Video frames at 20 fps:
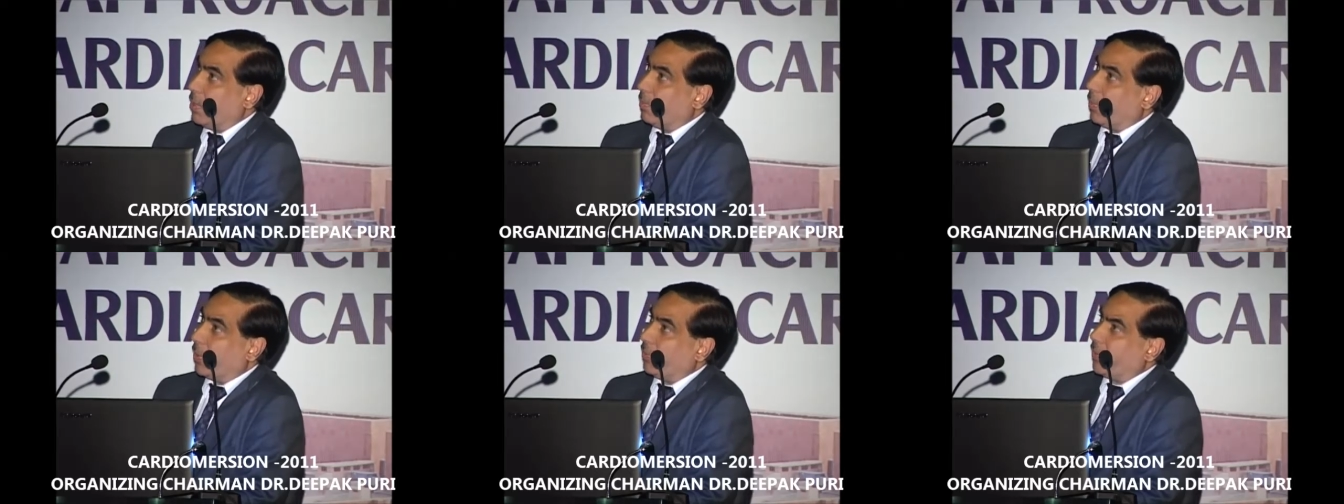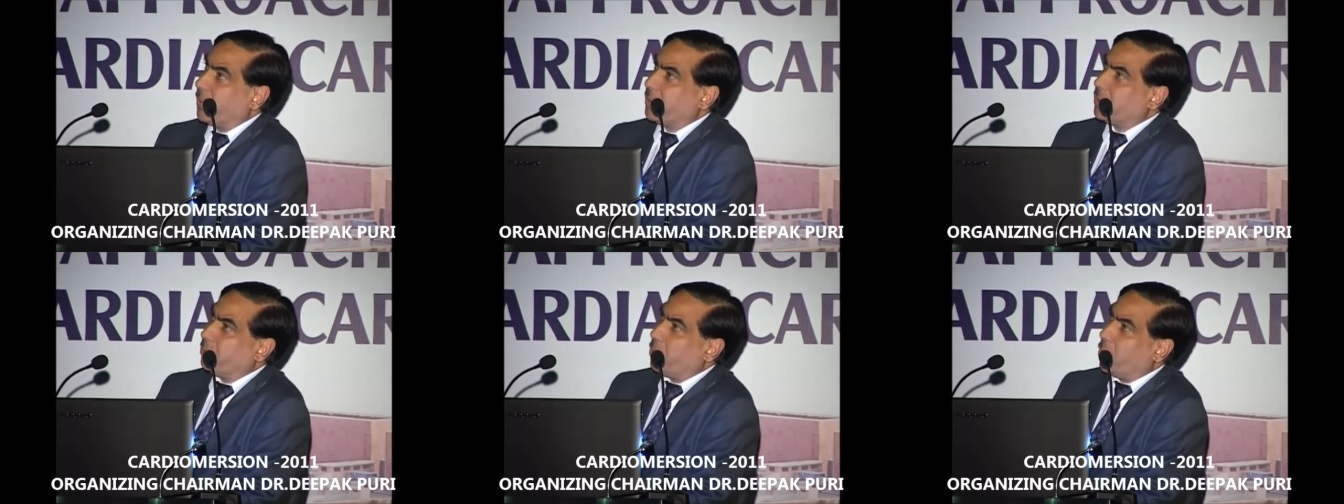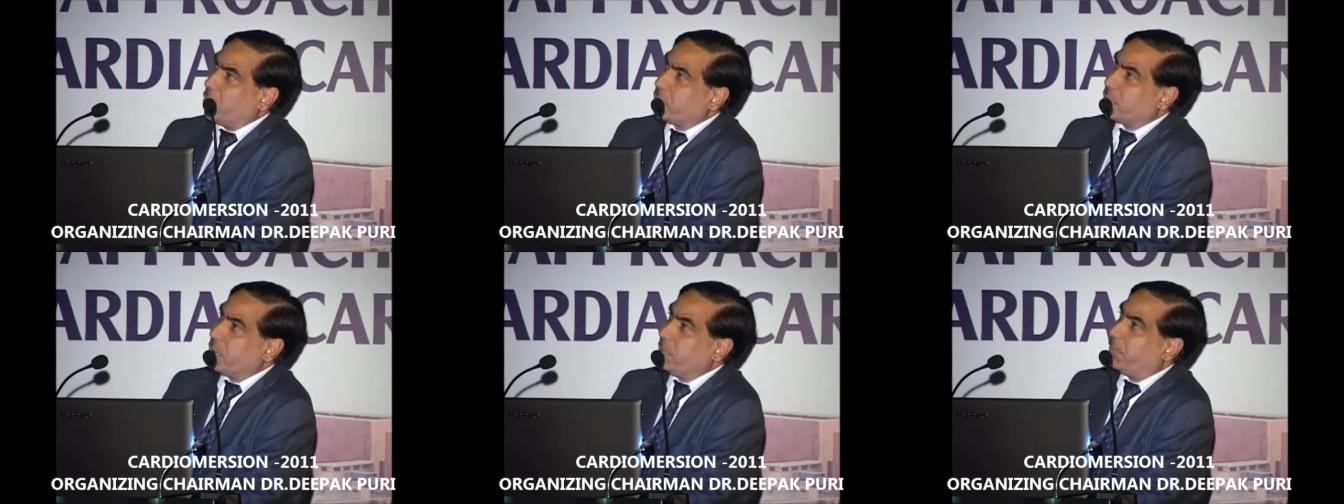But what is the
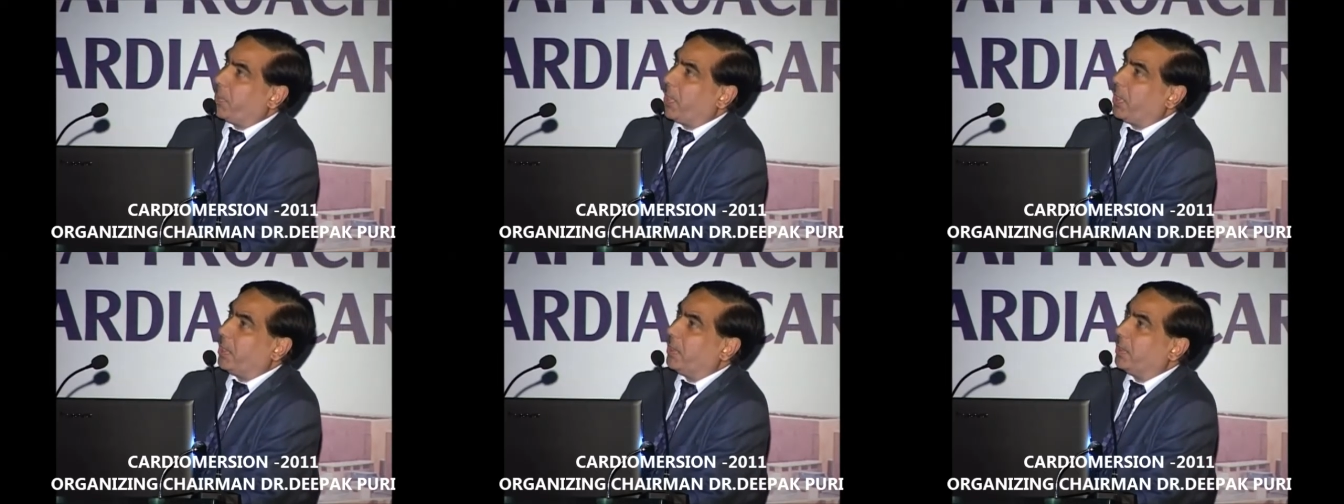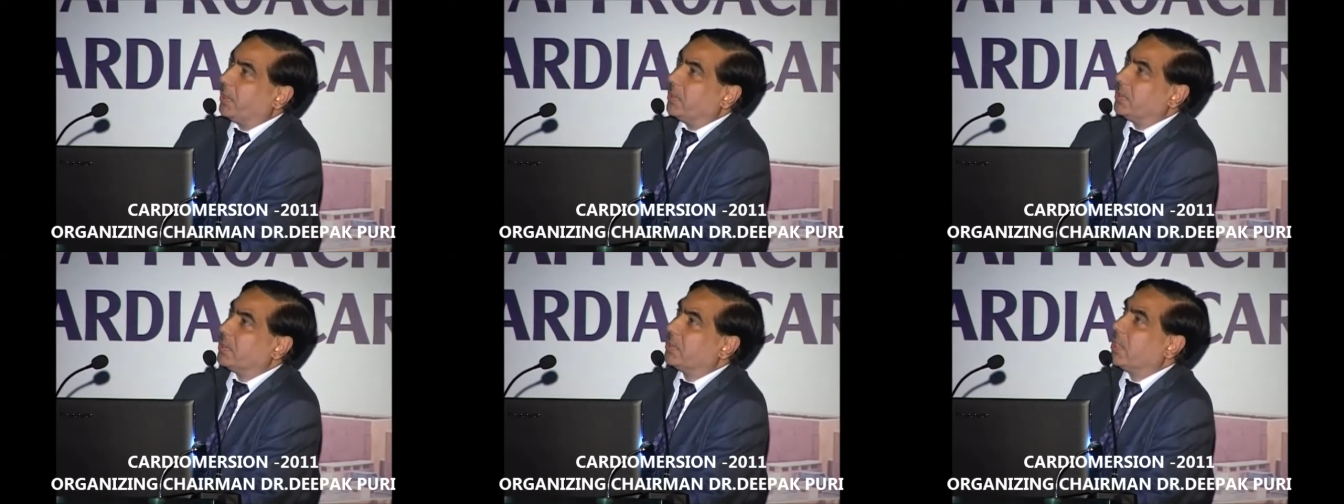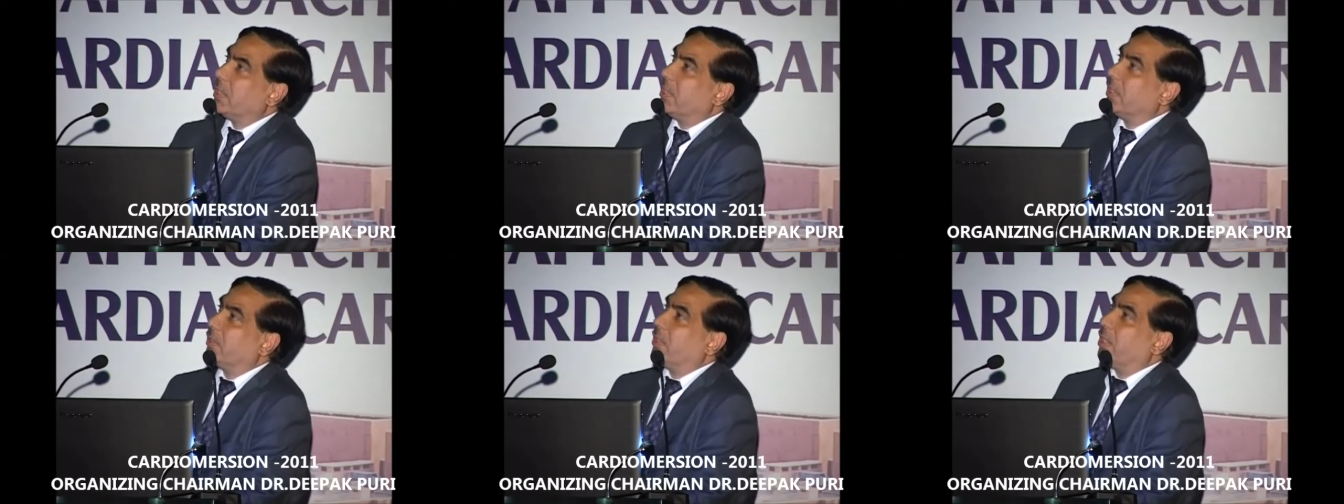most important is
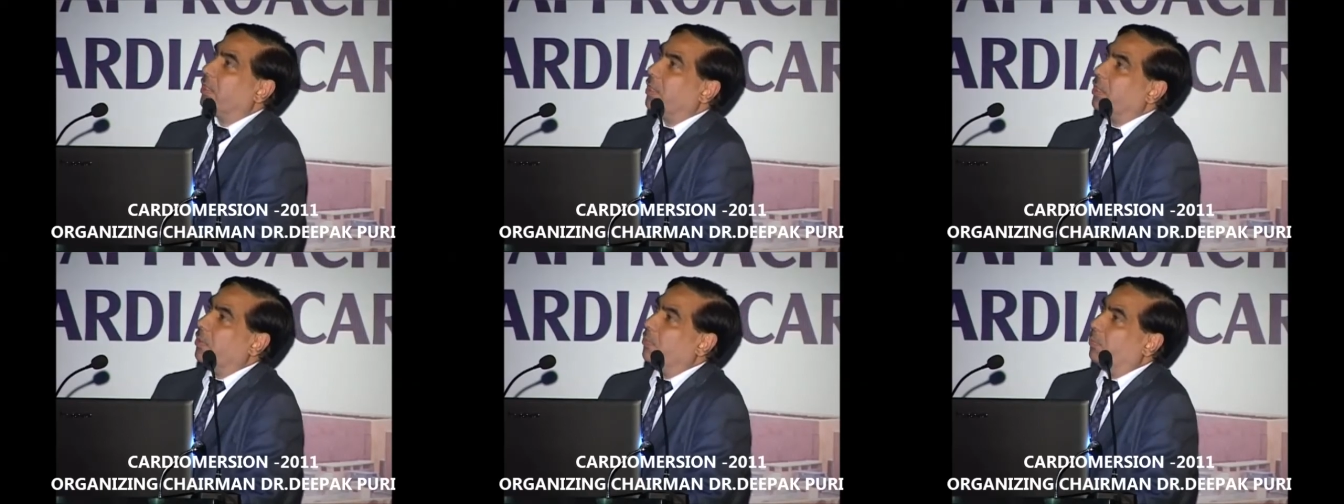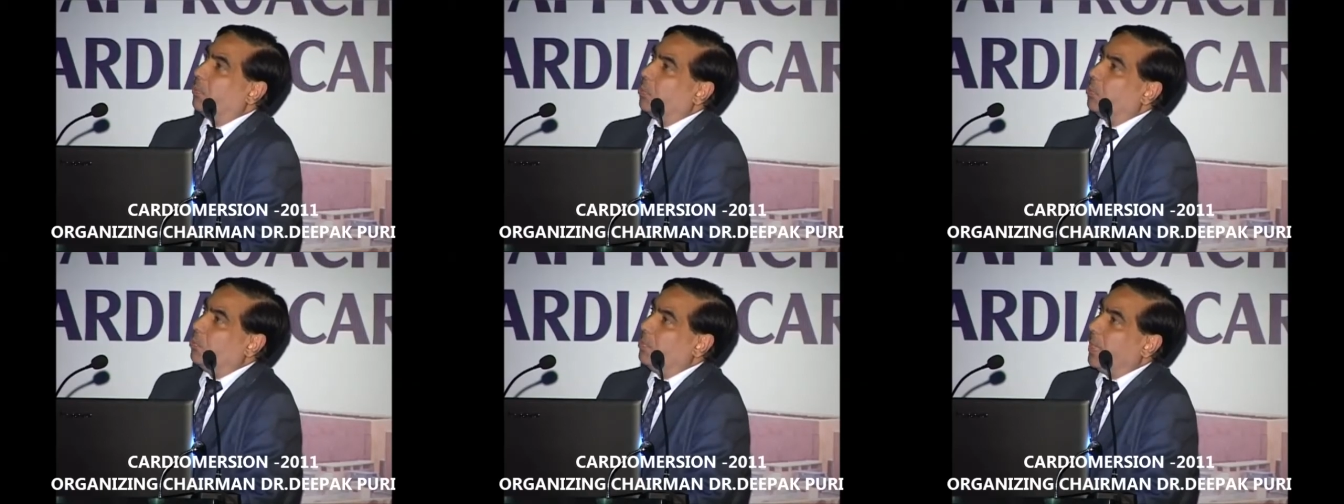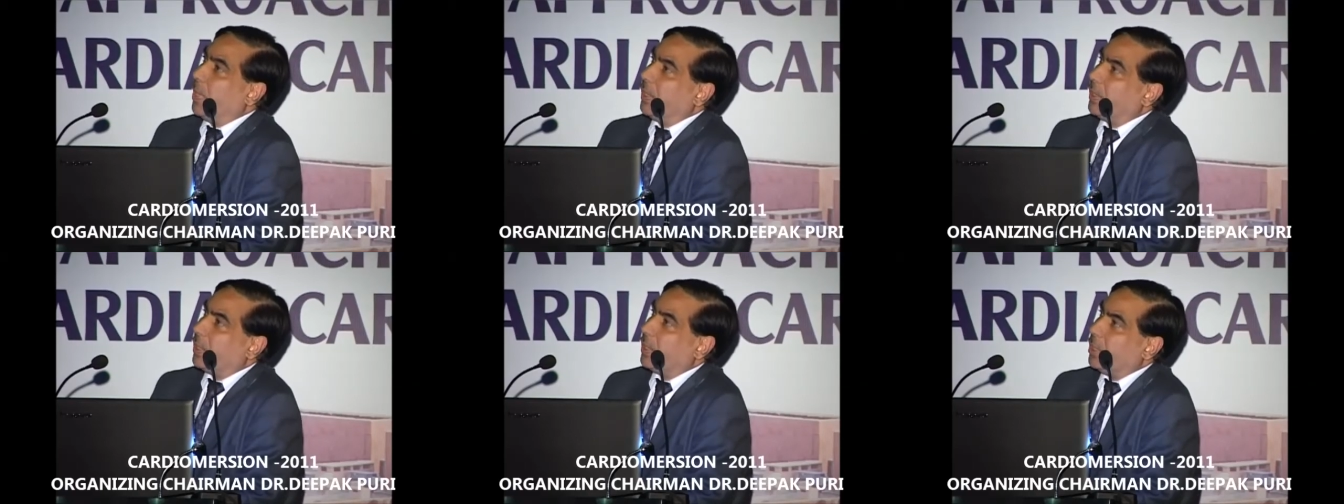that
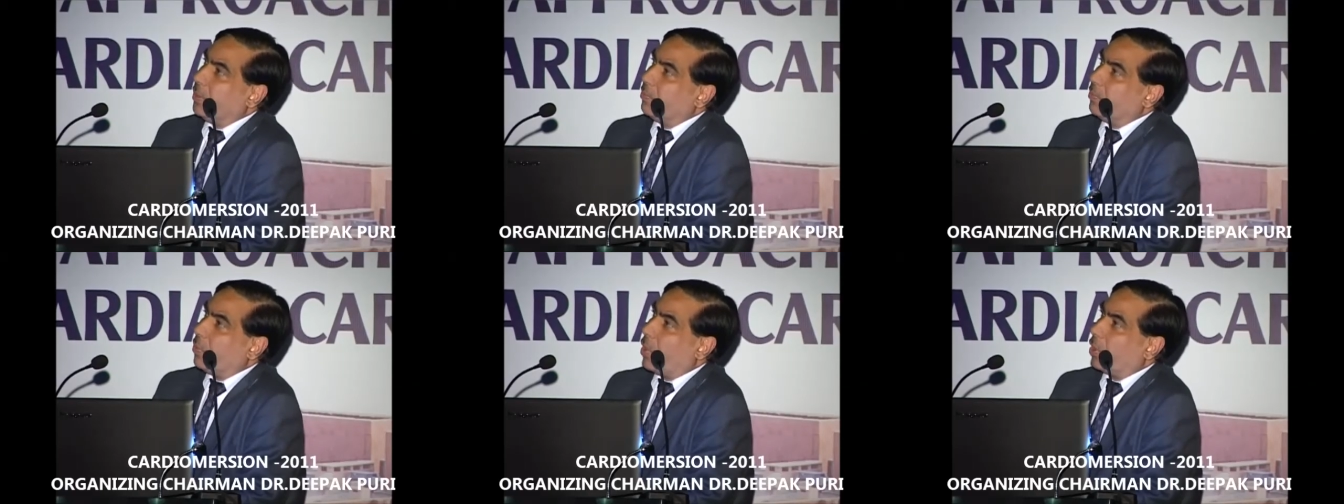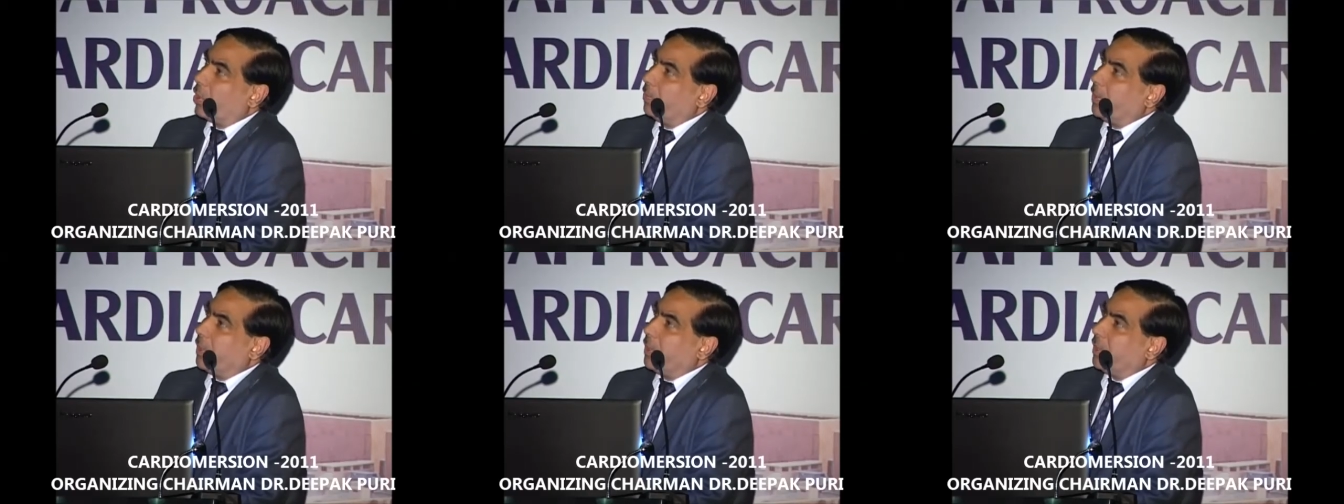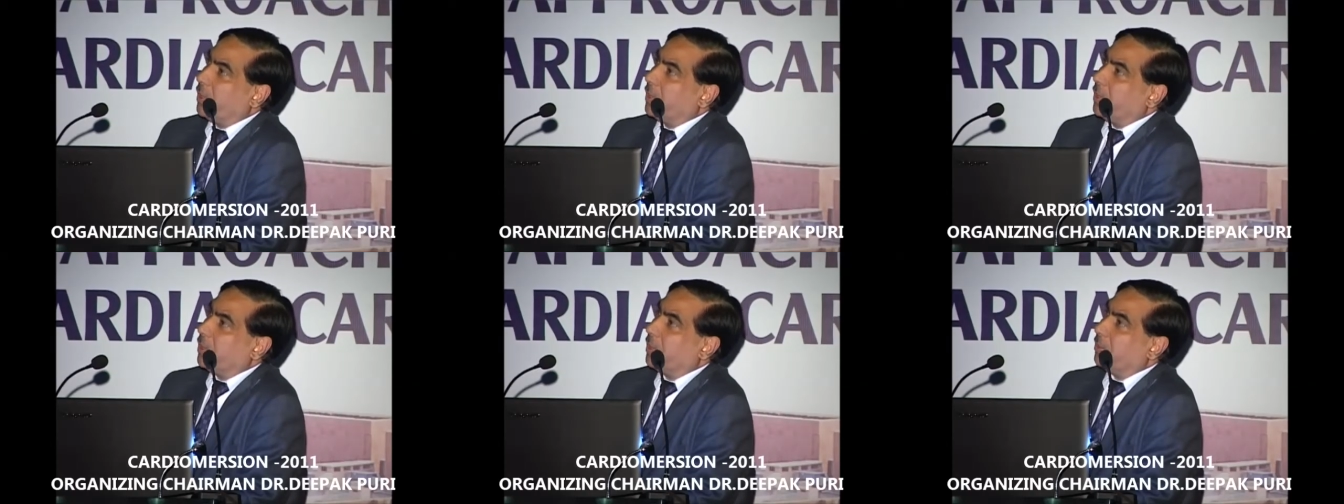improvement in
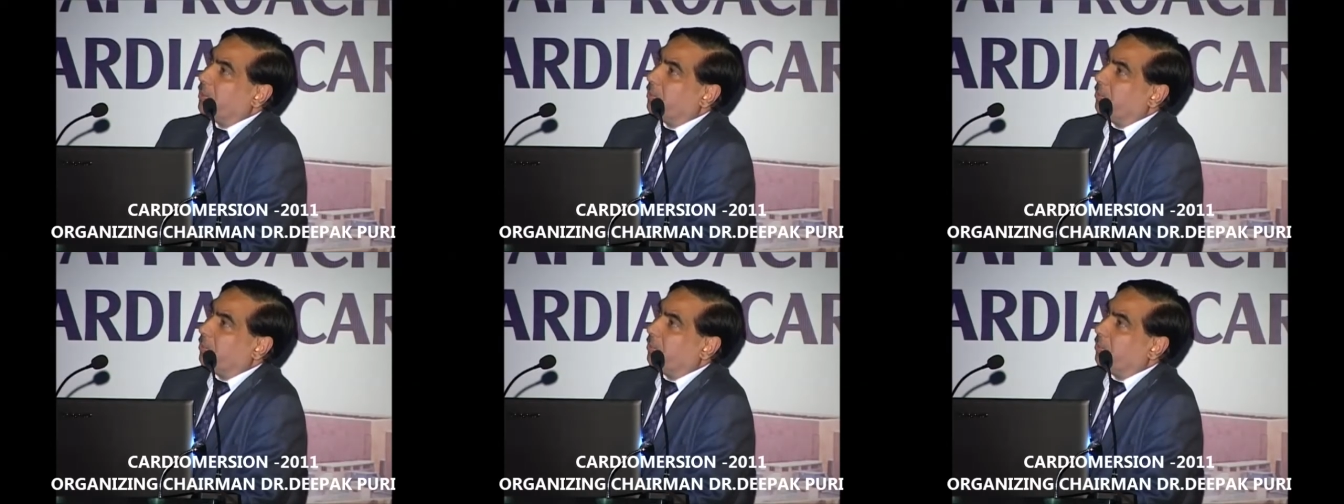mortality